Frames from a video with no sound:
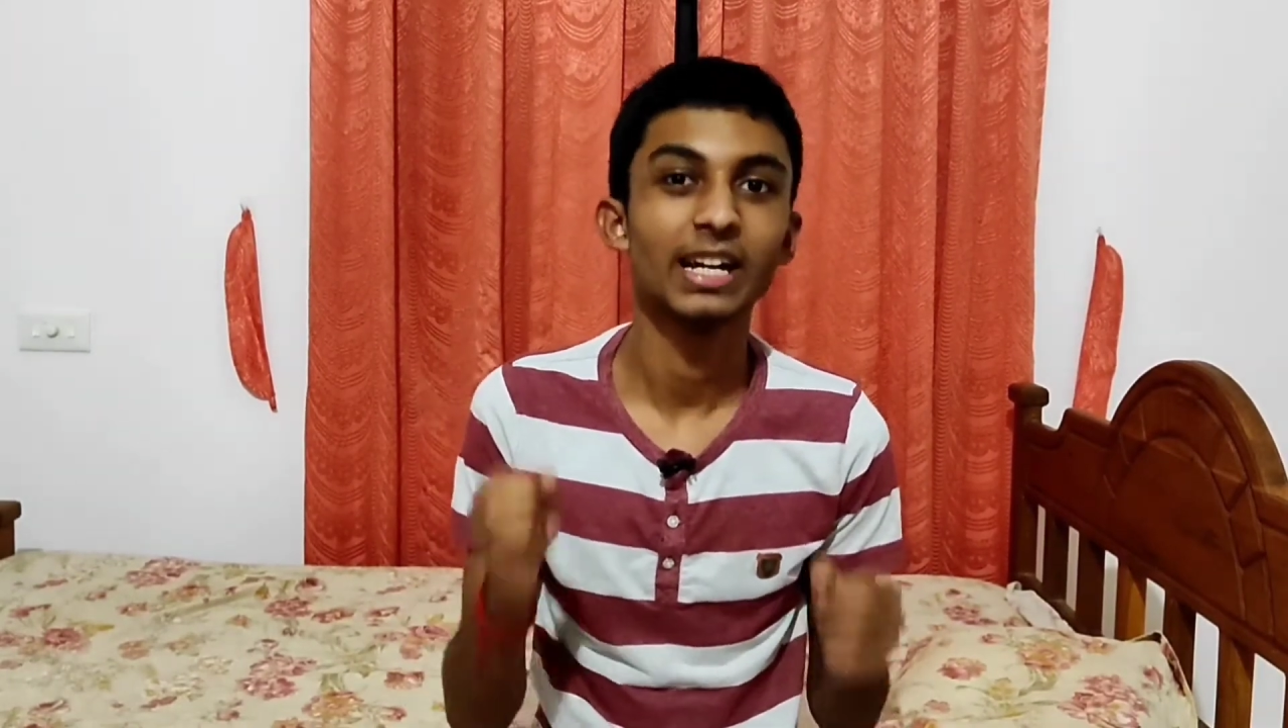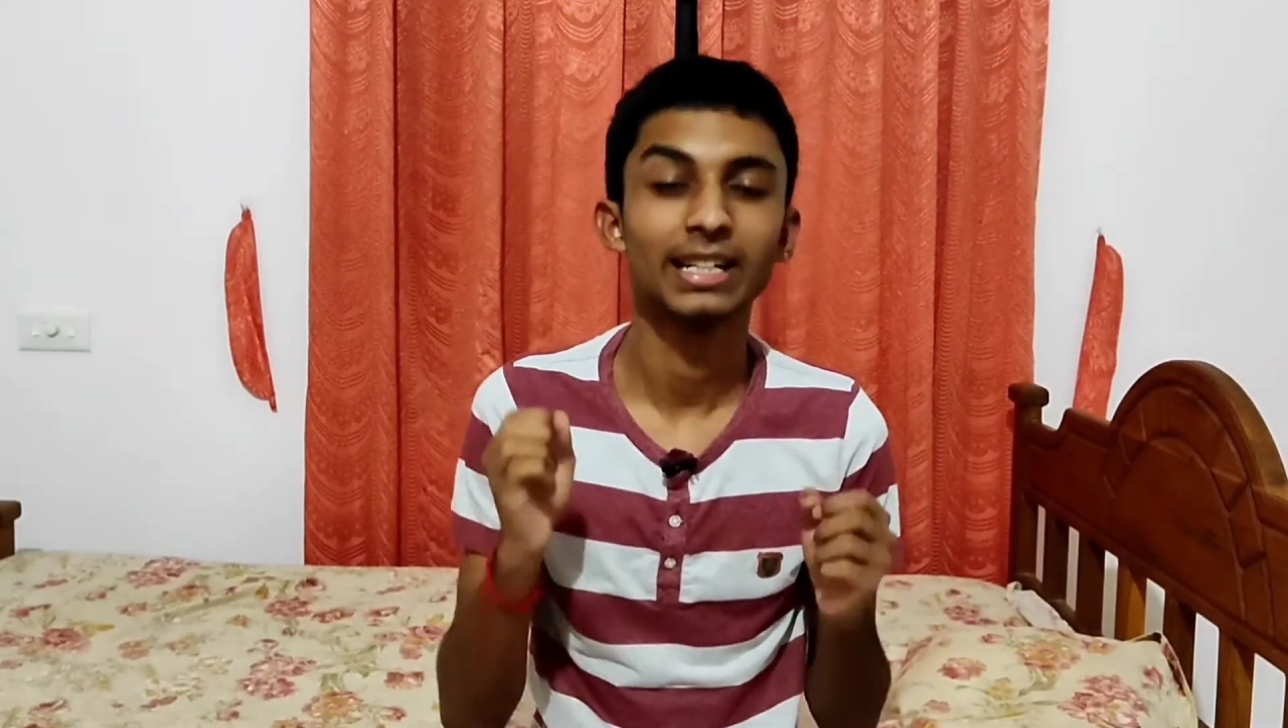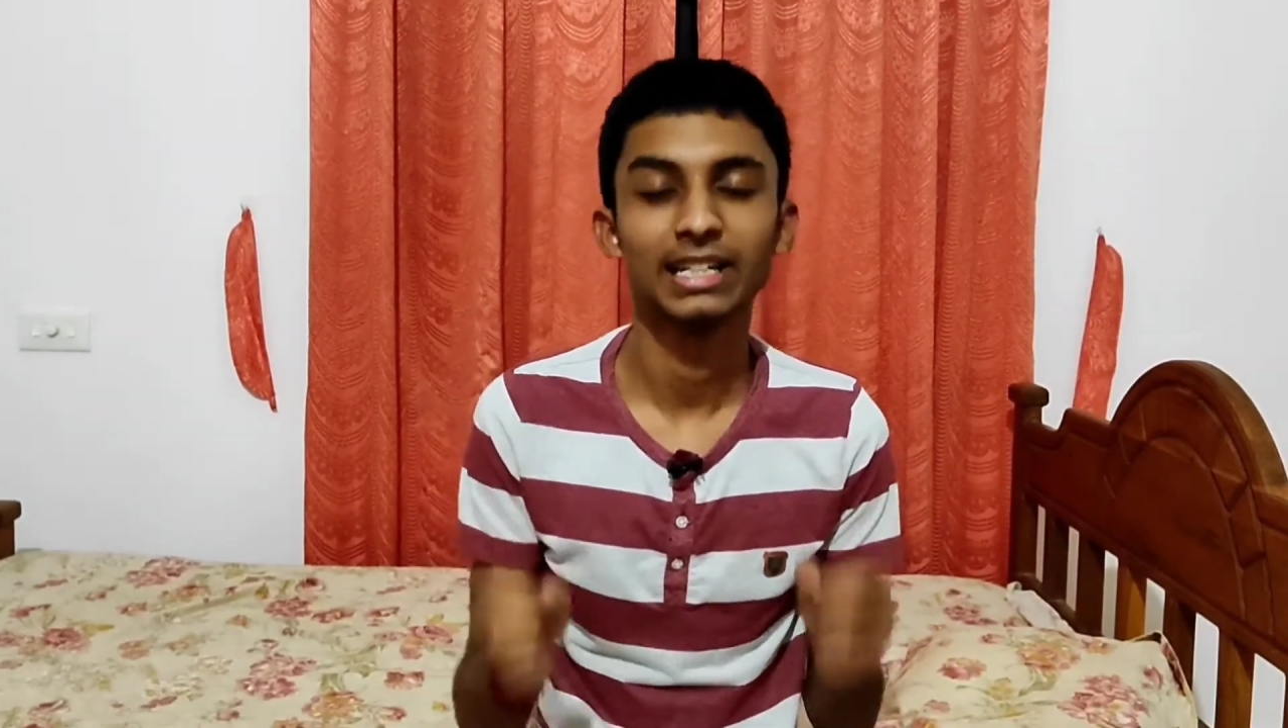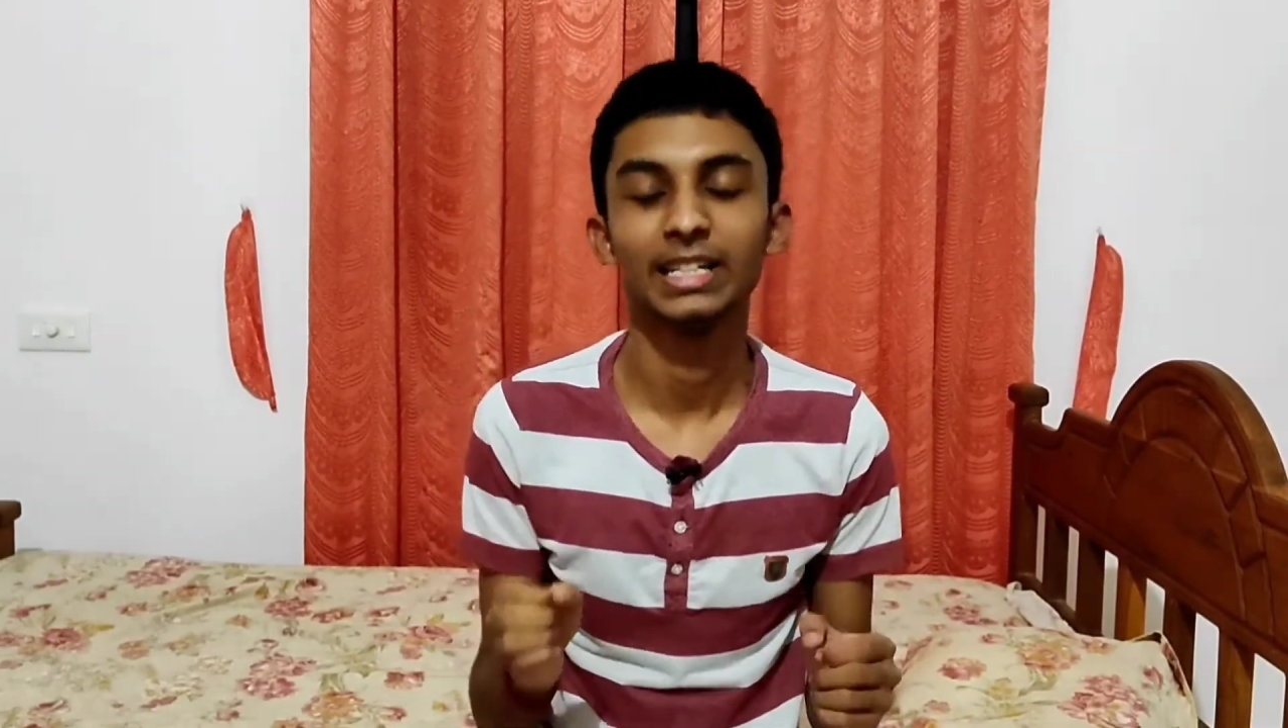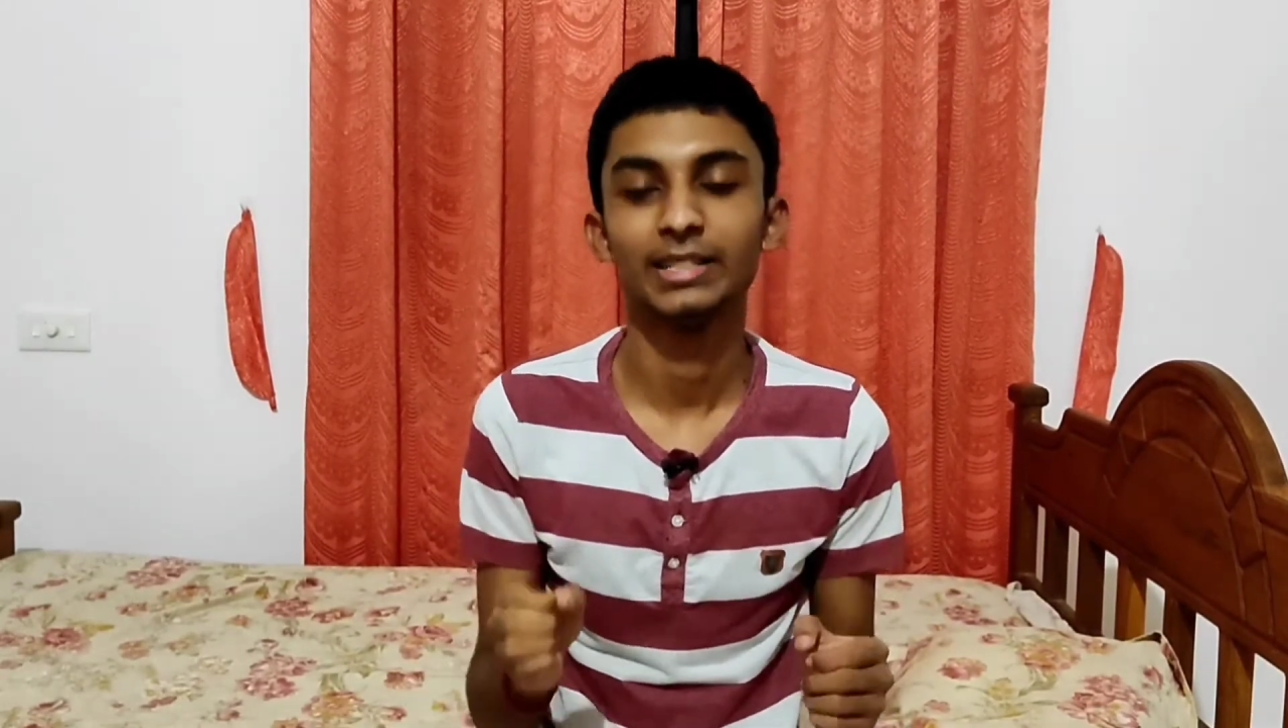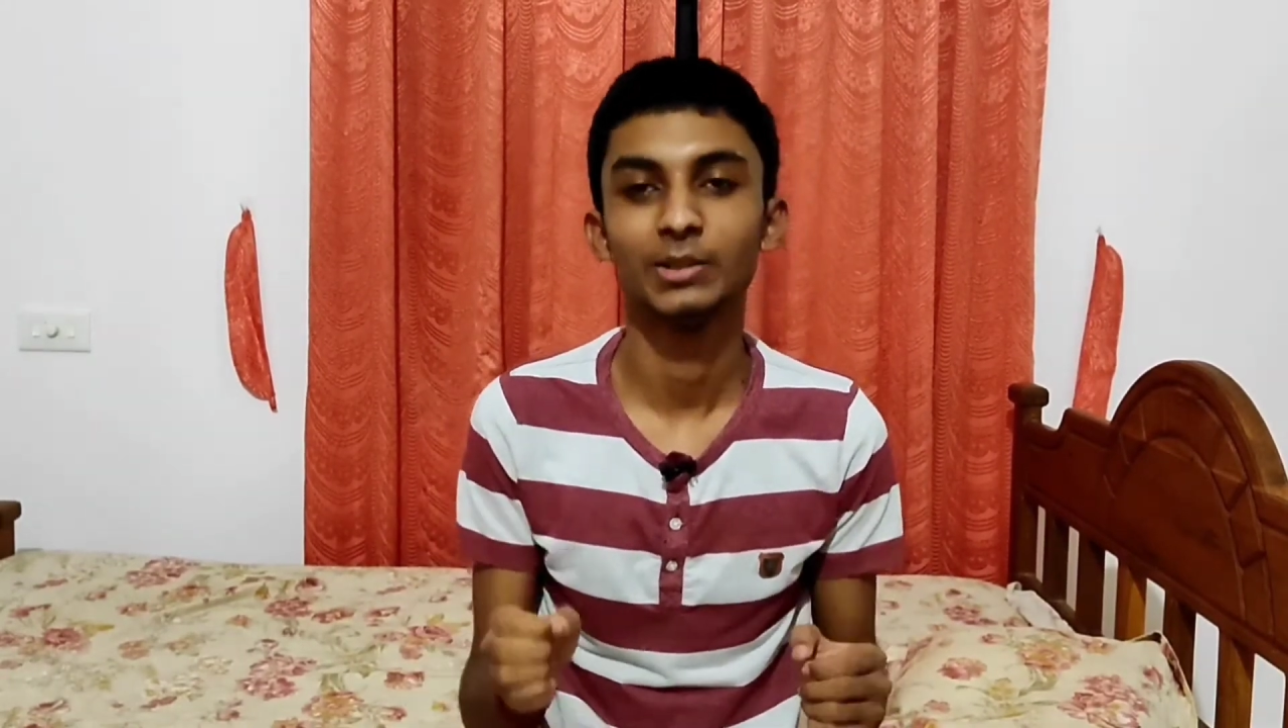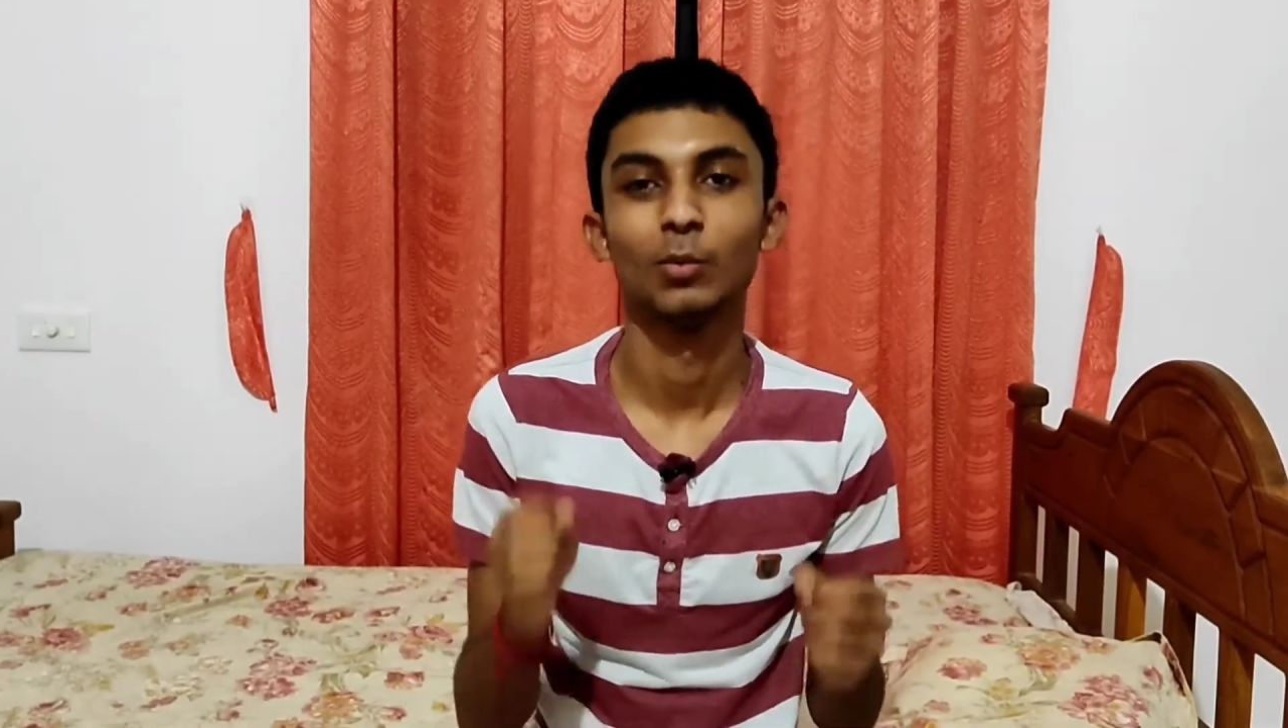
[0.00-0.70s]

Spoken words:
at least